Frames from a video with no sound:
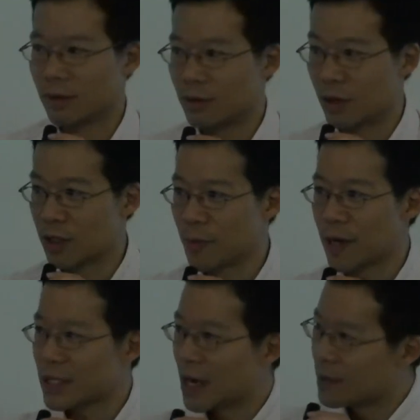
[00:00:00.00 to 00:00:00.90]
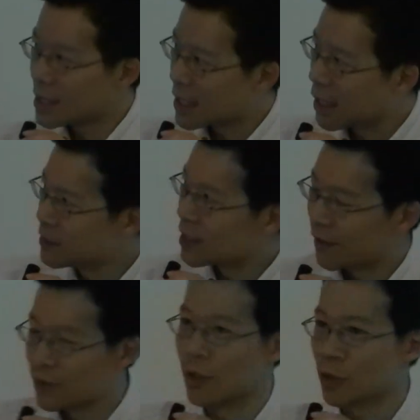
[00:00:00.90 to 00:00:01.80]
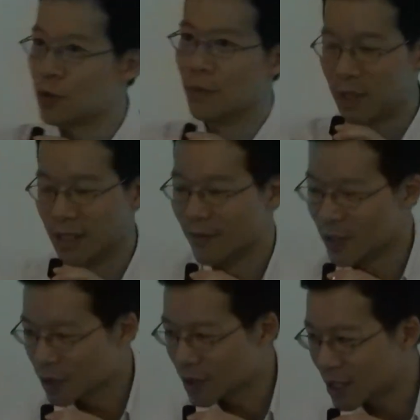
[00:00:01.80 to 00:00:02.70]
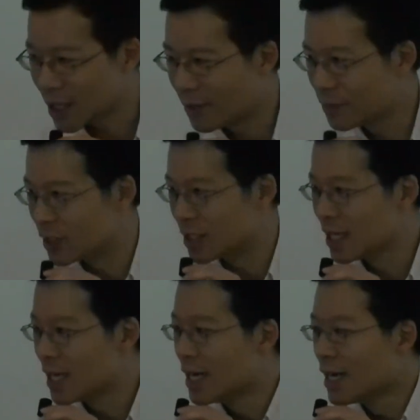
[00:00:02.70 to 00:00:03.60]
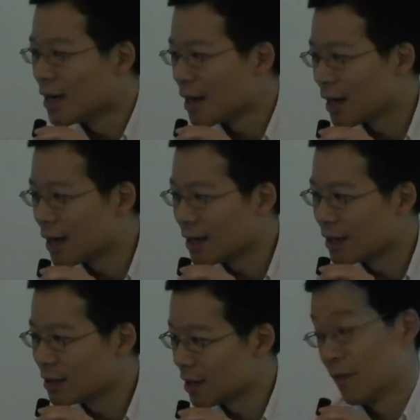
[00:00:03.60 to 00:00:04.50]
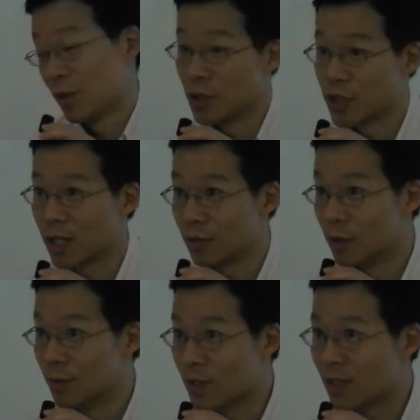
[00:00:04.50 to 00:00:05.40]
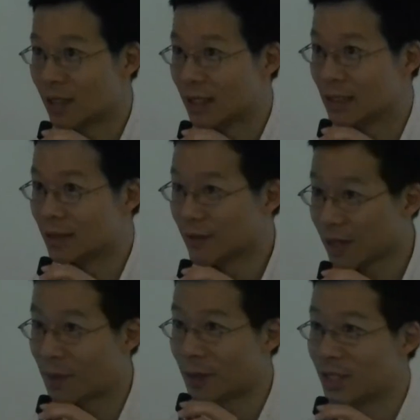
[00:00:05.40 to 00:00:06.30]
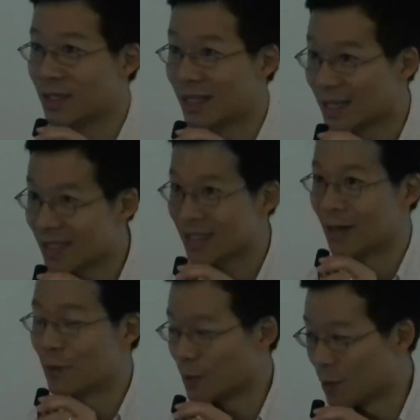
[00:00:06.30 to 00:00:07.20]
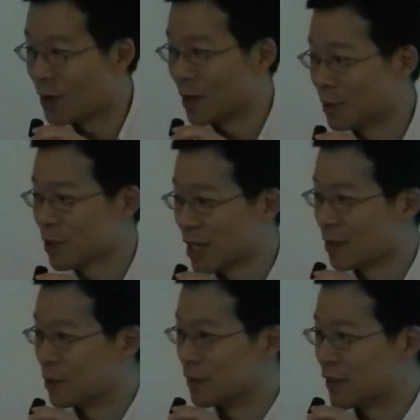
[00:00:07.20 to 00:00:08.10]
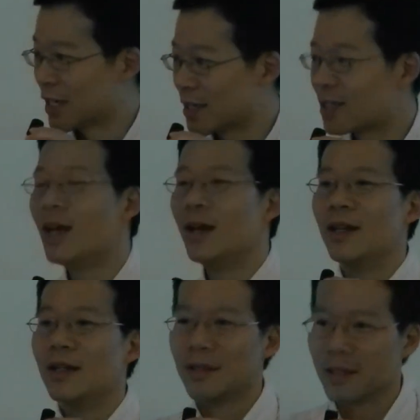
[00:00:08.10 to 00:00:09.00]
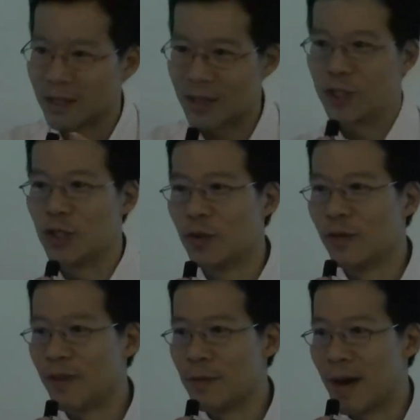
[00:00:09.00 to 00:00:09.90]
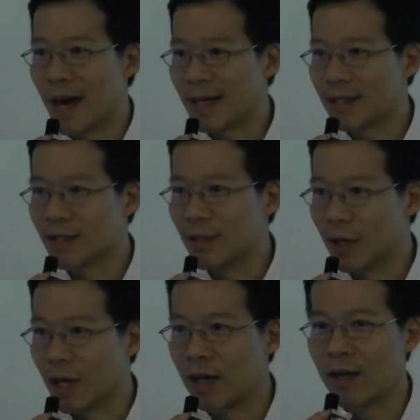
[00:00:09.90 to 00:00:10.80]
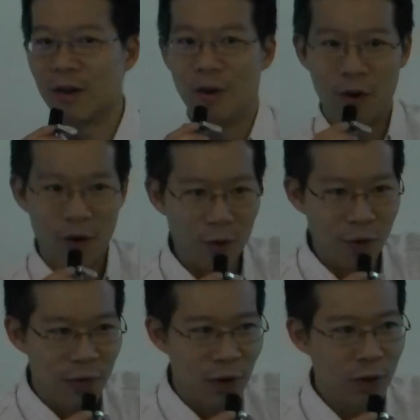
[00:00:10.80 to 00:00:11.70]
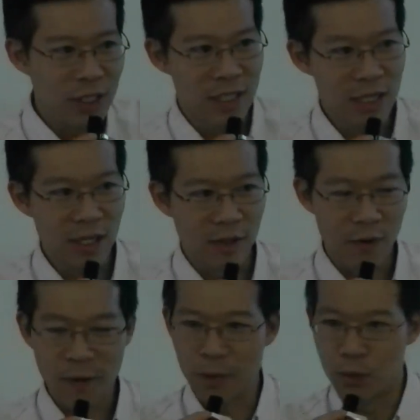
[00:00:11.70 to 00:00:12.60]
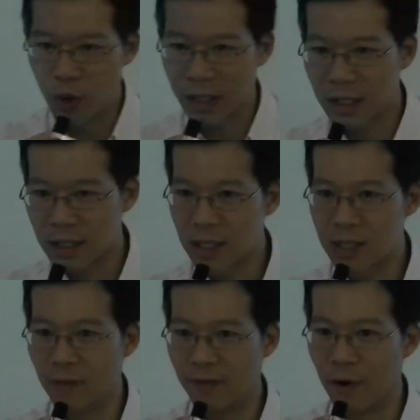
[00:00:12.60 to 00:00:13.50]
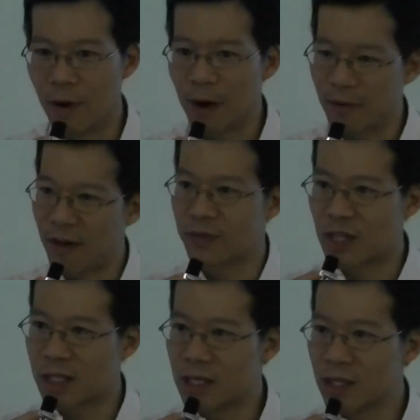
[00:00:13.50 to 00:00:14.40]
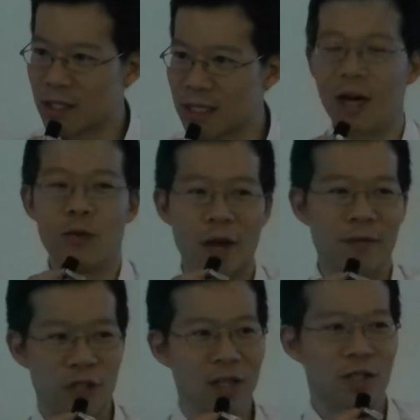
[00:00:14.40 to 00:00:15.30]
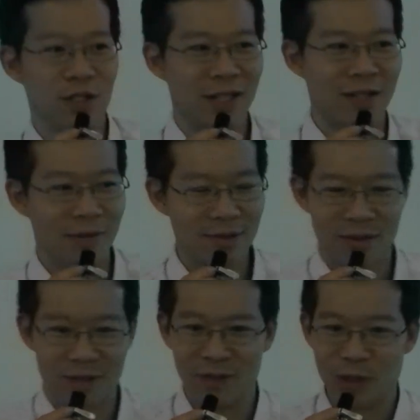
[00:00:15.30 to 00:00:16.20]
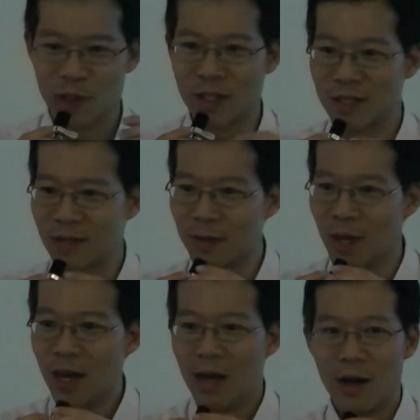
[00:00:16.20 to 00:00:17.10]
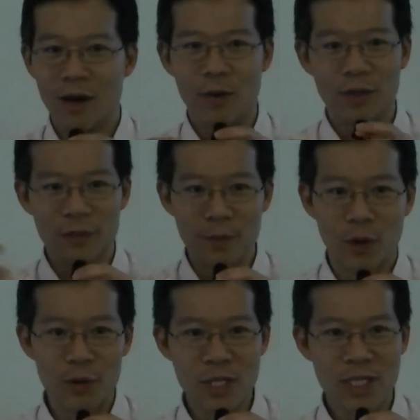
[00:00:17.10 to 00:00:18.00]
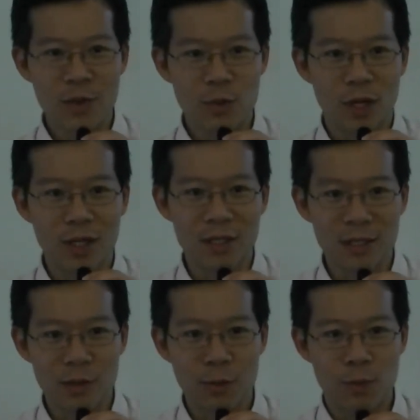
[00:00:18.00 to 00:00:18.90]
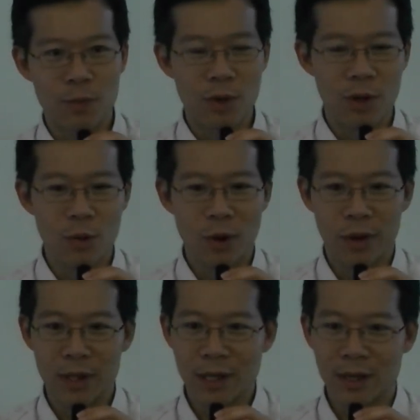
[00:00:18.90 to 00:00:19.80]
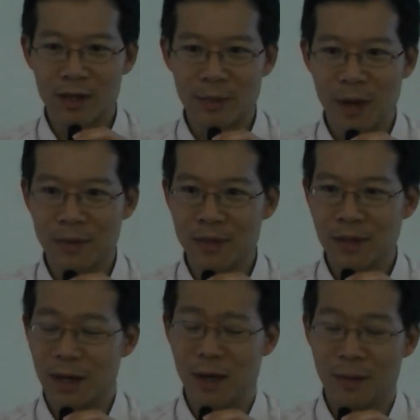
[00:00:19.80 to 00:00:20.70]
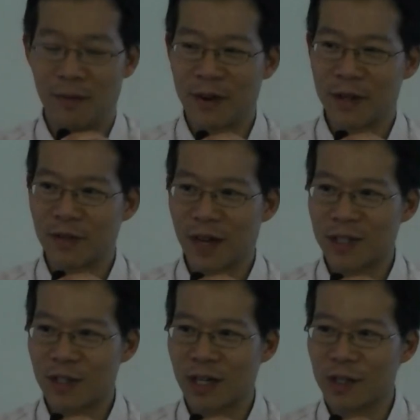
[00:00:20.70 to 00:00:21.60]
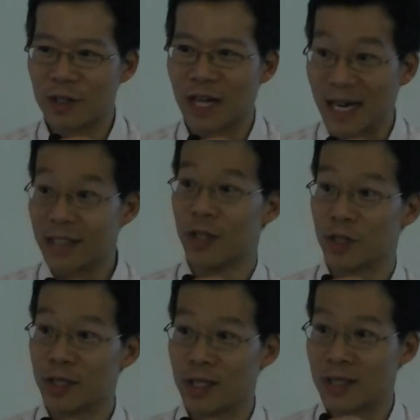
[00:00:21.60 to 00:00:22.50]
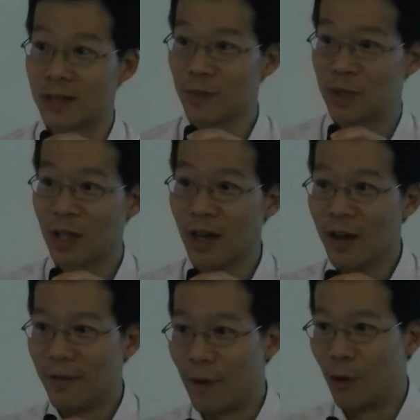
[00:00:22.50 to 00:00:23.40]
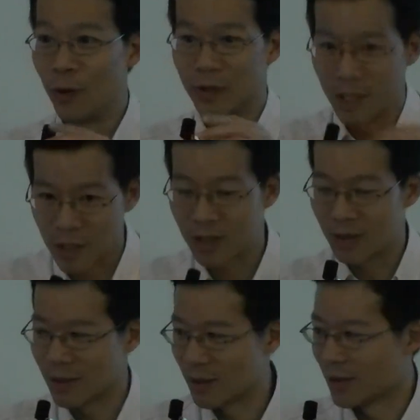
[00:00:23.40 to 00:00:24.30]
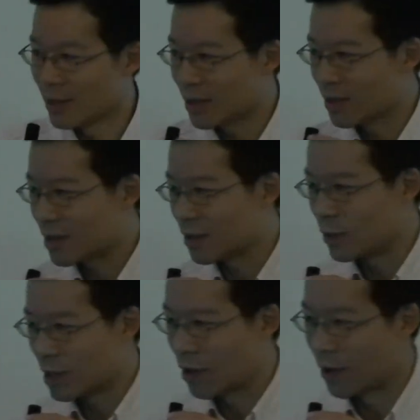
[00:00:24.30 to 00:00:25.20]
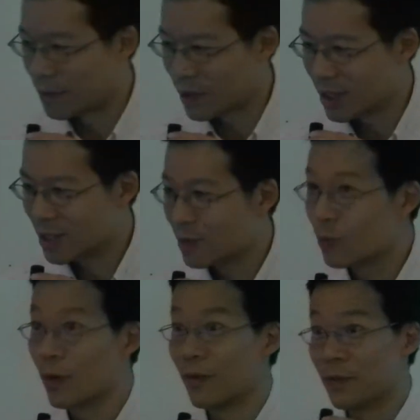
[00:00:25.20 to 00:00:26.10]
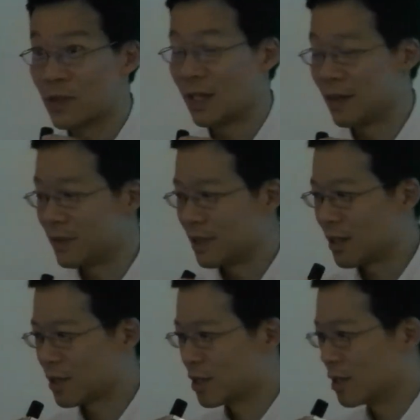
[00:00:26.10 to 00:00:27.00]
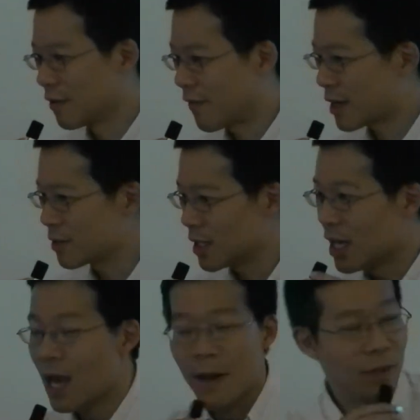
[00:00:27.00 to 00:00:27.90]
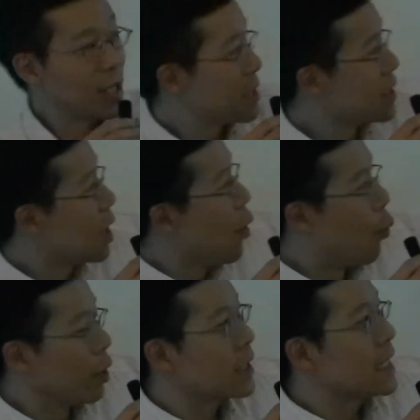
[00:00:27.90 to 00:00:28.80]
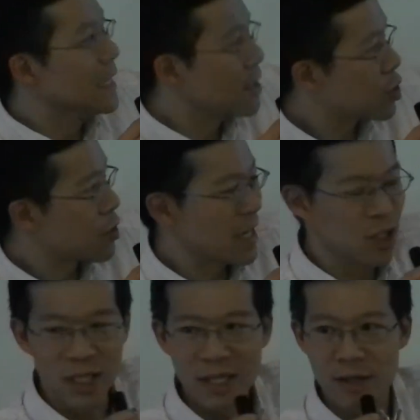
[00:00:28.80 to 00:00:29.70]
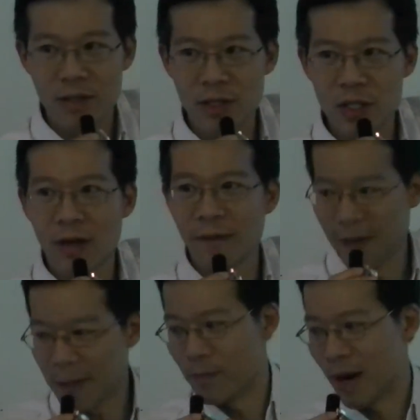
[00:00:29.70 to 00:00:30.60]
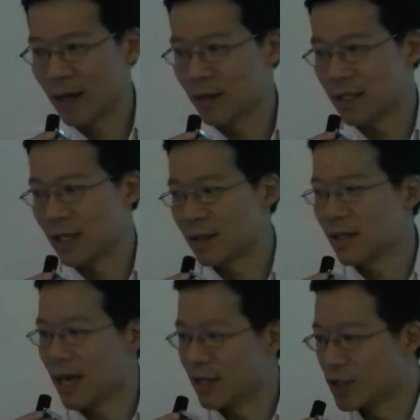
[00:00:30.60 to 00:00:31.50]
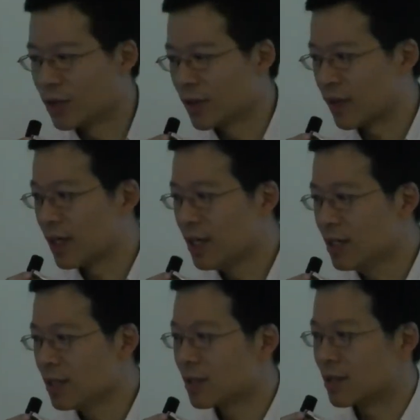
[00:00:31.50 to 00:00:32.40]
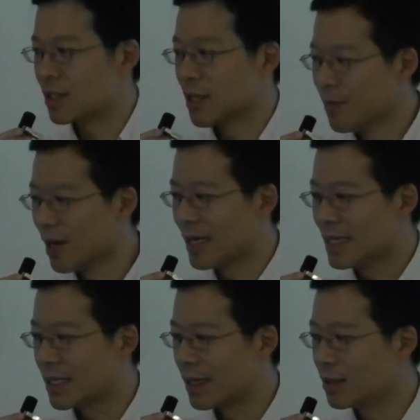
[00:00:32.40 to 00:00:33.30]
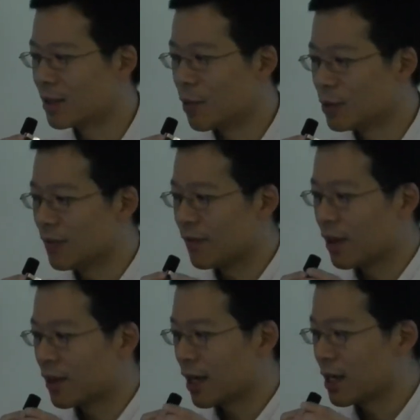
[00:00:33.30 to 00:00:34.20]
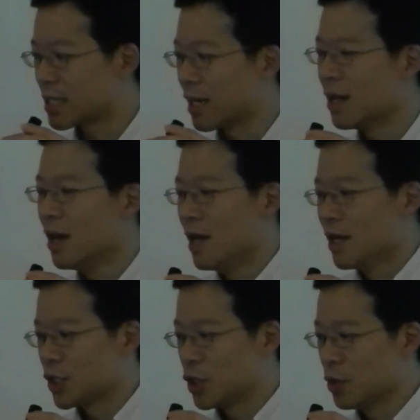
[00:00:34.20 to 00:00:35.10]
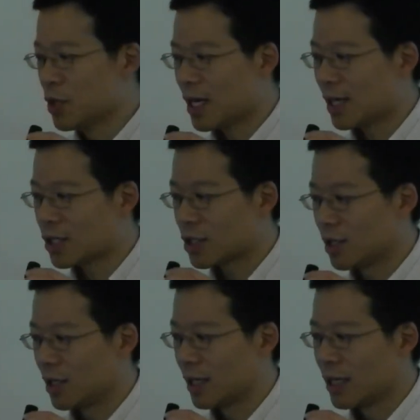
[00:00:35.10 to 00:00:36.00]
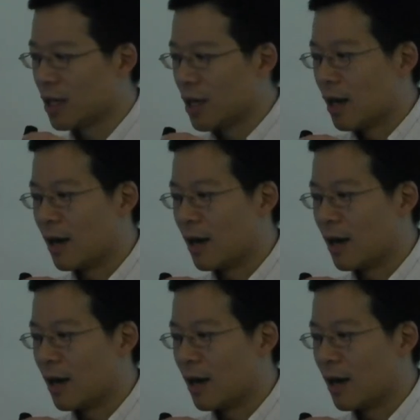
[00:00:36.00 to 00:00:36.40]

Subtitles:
knowledge base, how many times they have talked to an individual in the company, and they have also chat rooms. And think about it, at that time we built our own chat room for that. This is the student feedback. Okay, over all this year, we have been running the system for about 5-6 years. Now we have changed to other new system. One more recent one is with Department, Faculty of Education, the iTeach systems for teacher learnings, and we cooperated with staff in educating faculty. But this is what the industrial engineers feedback on that. They enjoy the thing, it's stimulating, they motivating things, and student actually